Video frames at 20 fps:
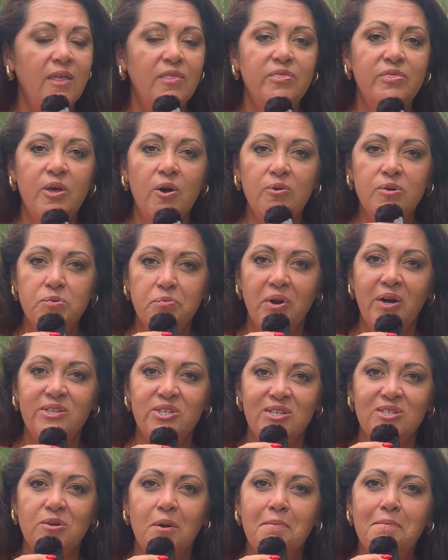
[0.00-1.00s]
Those
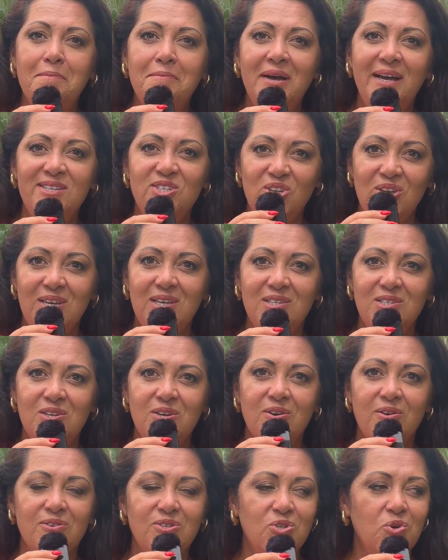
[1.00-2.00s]
projects are much
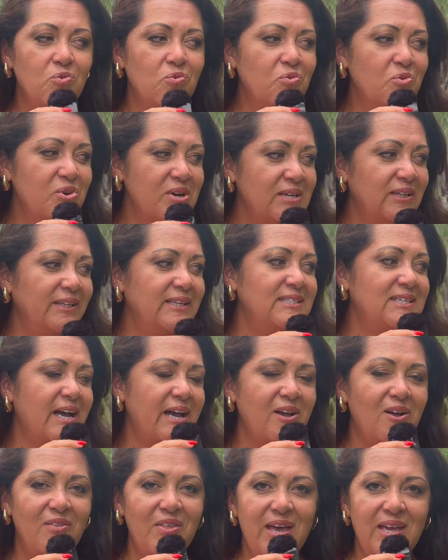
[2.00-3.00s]
easier to really
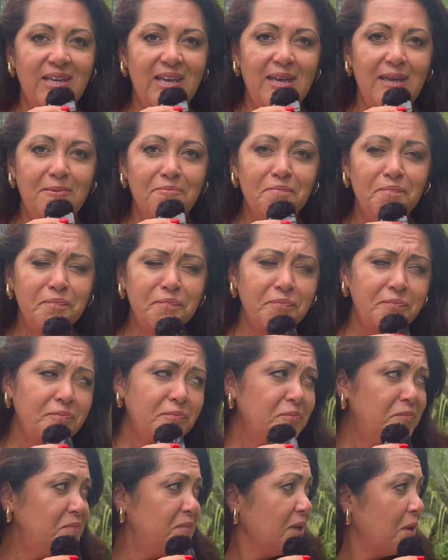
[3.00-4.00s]
dial that in.
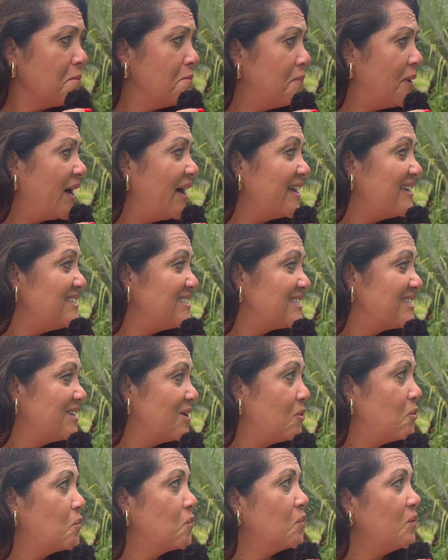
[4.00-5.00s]
But
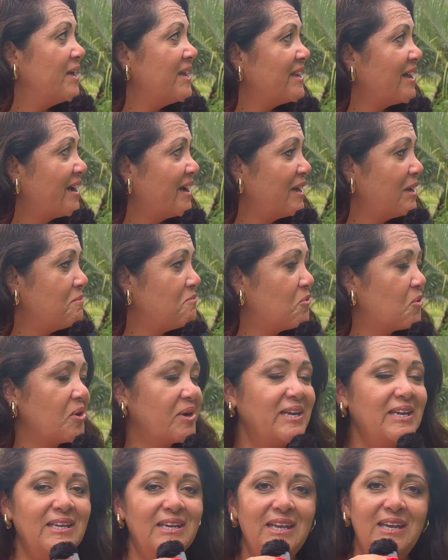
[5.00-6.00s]
when I'm
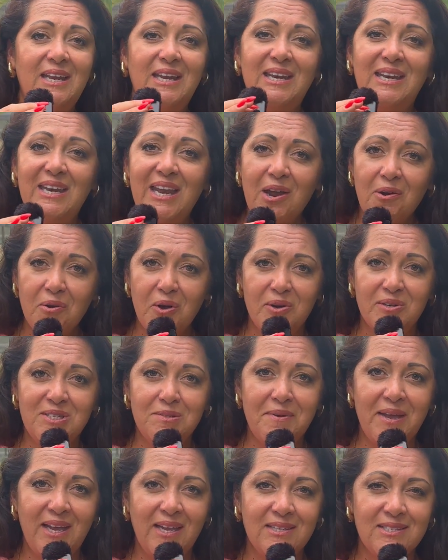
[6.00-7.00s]
working in a narrow
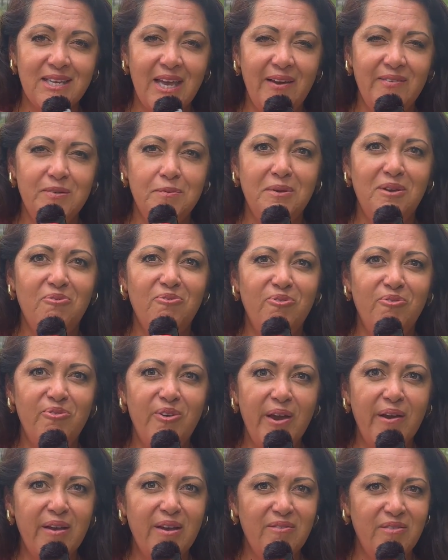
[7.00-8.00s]
space, I have to be
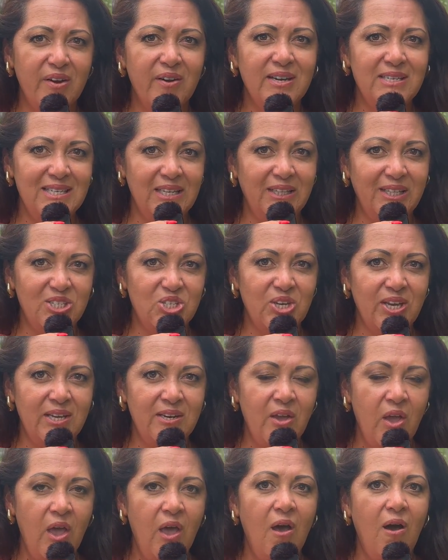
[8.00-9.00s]
very, very diligent
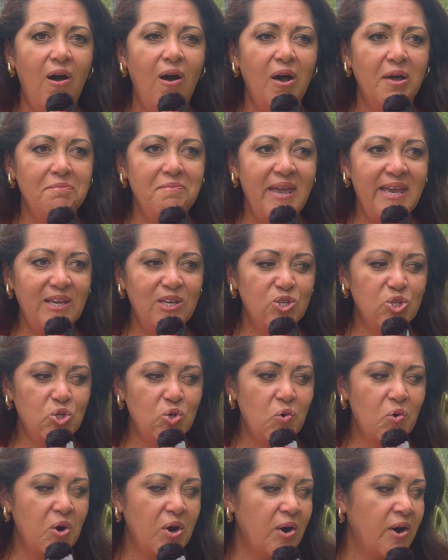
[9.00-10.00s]
on making
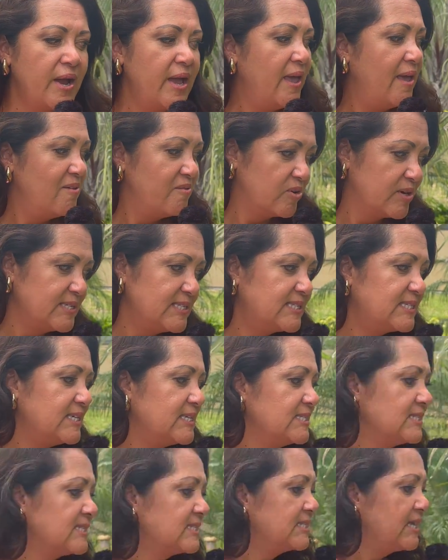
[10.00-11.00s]
sure, for
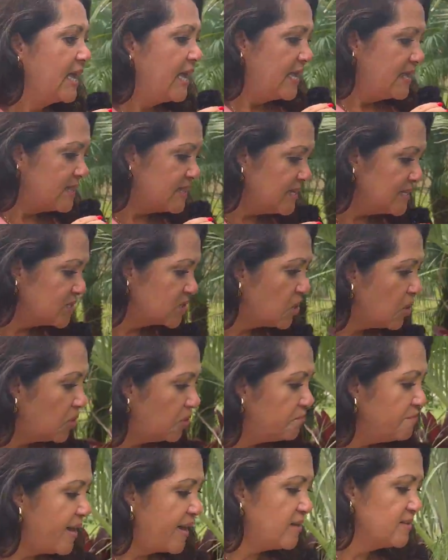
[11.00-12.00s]
instance, these
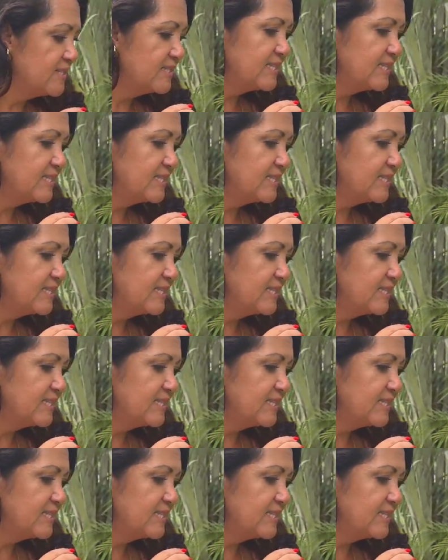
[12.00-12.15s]
gold mounds